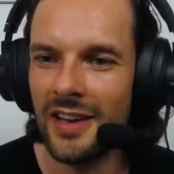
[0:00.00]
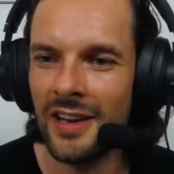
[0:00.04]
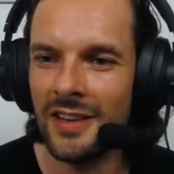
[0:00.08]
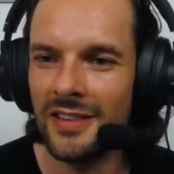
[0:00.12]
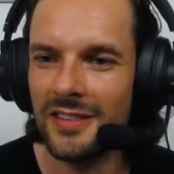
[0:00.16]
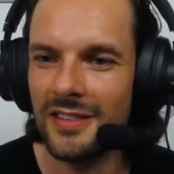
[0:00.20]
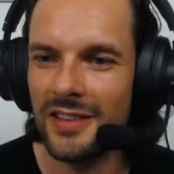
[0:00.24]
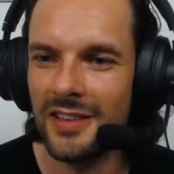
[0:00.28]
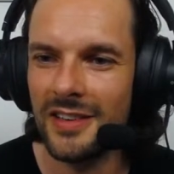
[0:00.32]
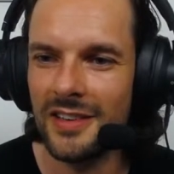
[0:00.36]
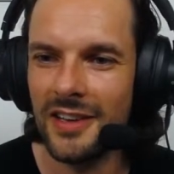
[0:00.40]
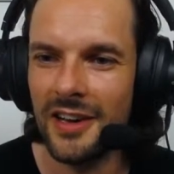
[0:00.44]

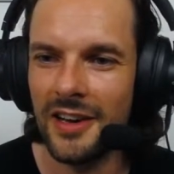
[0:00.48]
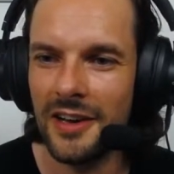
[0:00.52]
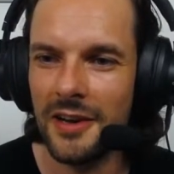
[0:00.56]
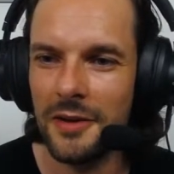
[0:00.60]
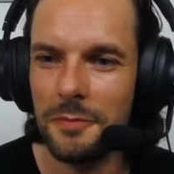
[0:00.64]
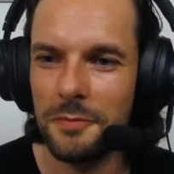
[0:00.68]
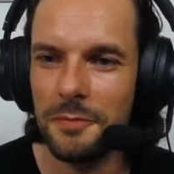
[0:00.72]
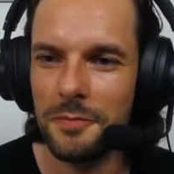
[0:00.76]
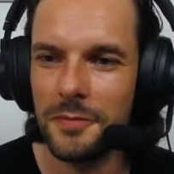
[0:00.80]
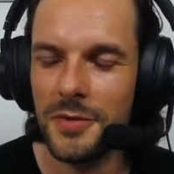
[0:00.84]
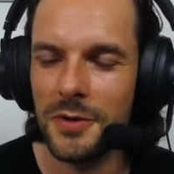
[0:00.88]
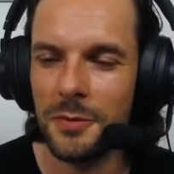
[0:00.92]
see
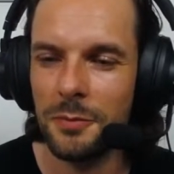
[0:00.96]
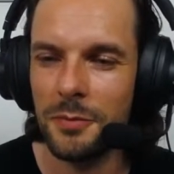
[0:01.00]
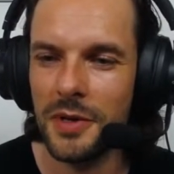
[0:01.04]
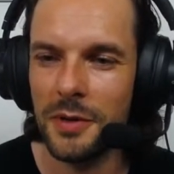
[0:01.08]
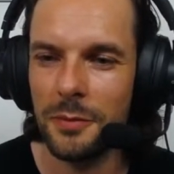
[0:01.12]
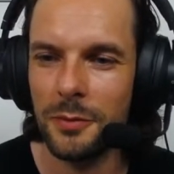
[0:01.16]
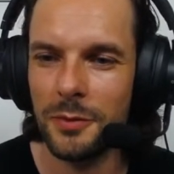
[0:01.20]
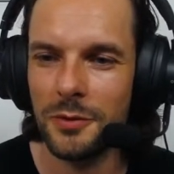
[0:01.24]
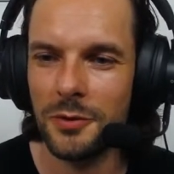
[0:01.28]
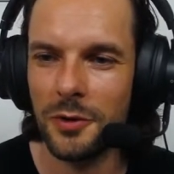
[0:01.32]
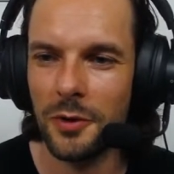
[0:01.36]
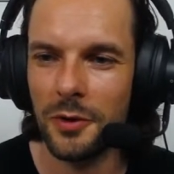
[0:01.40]
some
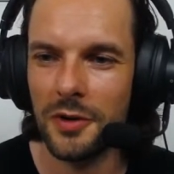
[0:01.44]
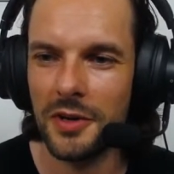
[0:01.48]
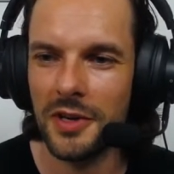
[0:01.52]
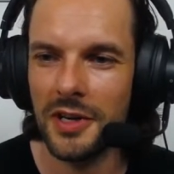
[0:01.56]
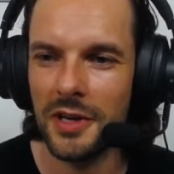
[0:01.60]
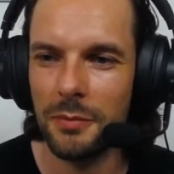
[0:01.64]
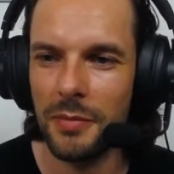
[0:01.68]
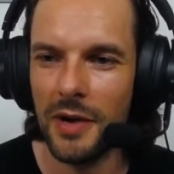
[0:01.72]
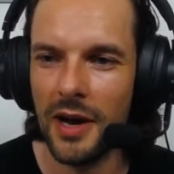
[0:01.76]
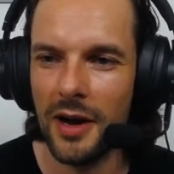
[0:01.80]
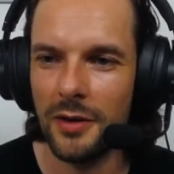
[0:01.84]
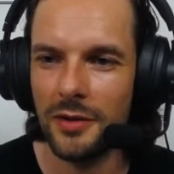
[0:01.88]
people talking
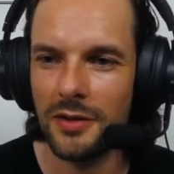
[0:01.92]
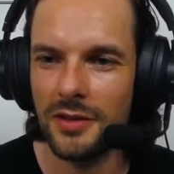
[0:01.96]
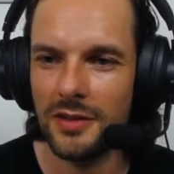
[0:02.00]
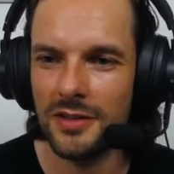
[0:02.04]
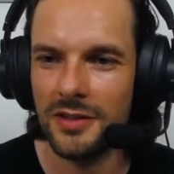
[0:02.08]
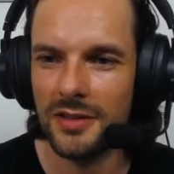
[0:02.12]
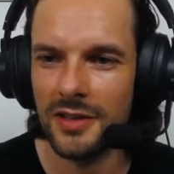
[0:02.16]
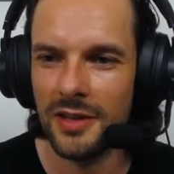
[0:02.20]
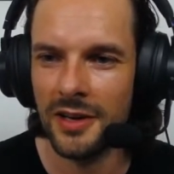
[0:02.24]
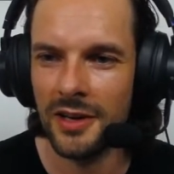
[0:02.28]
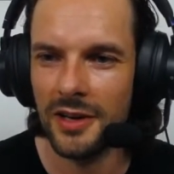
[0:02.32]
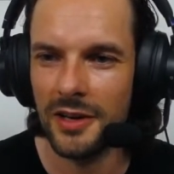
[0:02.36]
about
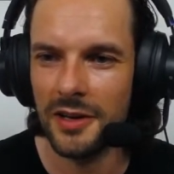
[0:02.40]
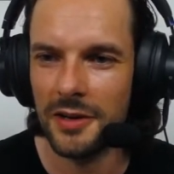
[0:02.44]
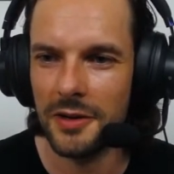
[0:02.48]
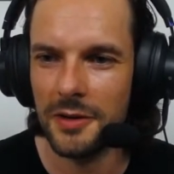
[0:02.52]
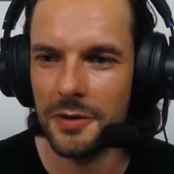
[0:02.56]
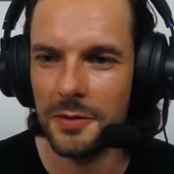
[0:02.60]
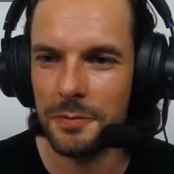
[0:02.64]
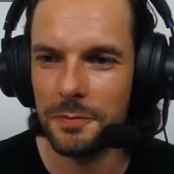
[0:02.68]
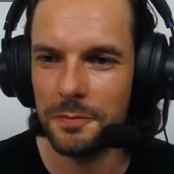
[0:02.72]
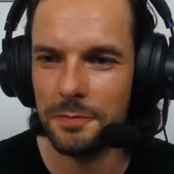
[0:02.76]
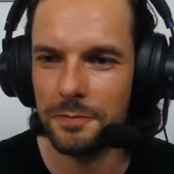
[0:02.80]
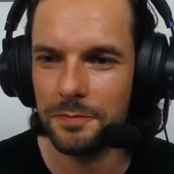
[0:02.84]

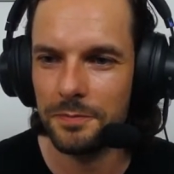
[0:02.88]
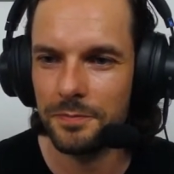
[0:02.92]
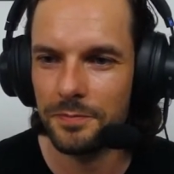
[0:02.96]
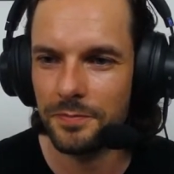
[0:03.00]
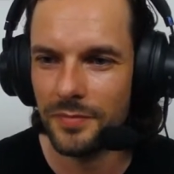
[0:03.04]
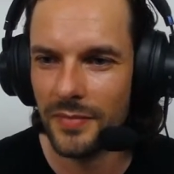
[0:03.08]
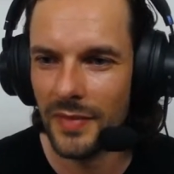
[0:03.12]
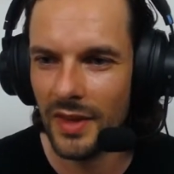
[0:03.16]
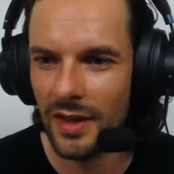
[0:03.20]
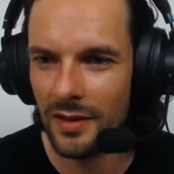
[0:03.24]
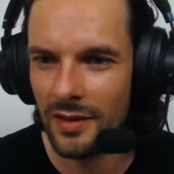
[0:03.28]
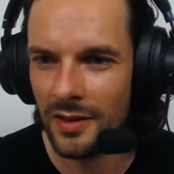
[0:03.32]

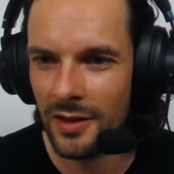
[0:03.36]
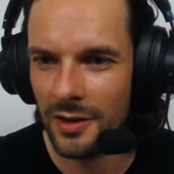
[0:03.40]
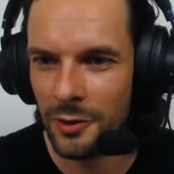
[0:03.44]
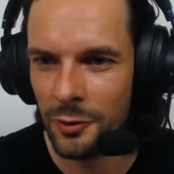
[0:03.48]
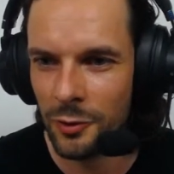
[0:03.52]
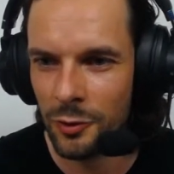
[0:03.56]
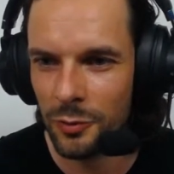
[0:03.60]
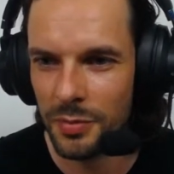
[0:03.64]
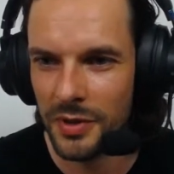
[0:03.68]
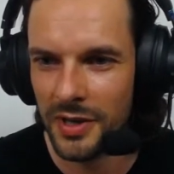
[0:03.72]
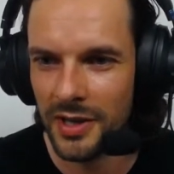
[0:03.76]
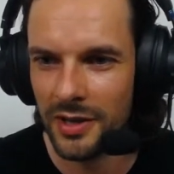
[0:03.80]
the
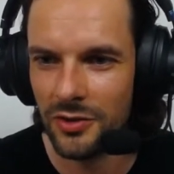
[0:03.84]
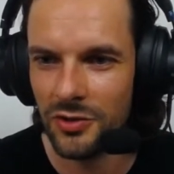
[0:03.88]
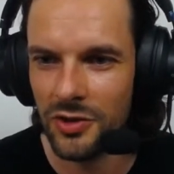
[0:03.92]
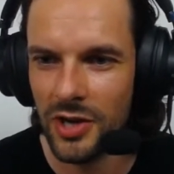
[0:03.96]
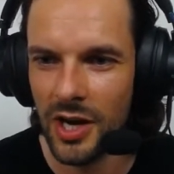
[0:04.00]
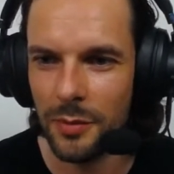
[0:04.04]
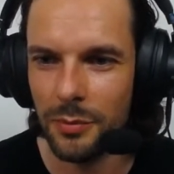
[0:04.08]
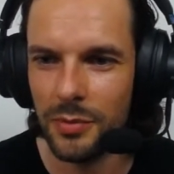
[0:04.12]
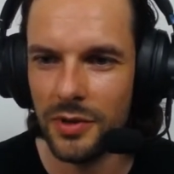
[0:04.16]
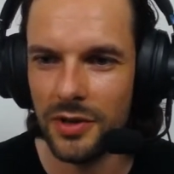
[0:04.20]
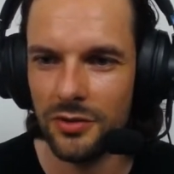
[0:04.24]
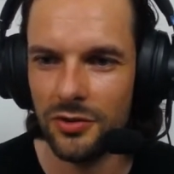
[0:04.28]
European
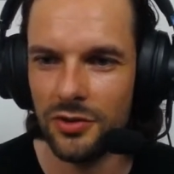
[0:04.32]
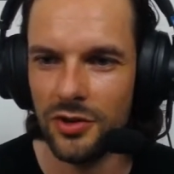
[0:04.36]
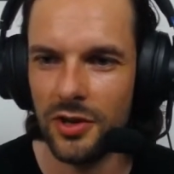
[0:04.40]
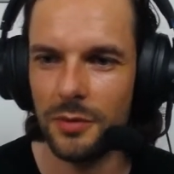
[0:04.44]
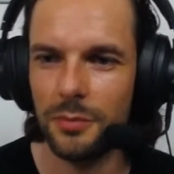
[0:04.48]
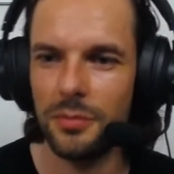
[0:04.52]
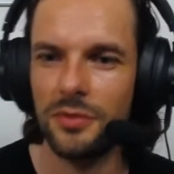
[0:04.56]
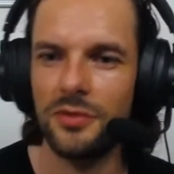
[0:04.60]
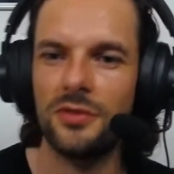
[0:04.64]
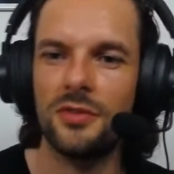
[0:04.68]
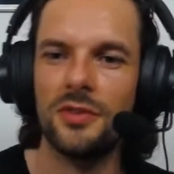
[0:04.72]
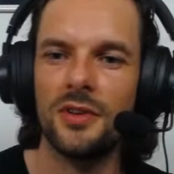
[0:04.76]

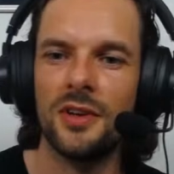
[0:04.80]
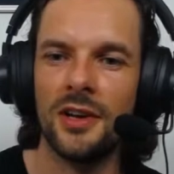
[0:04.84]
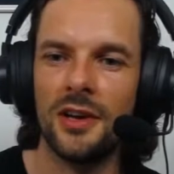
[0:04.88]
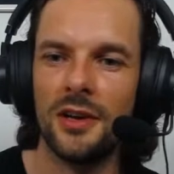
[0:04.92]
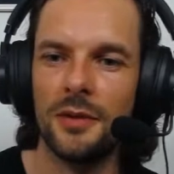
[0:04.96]
championships,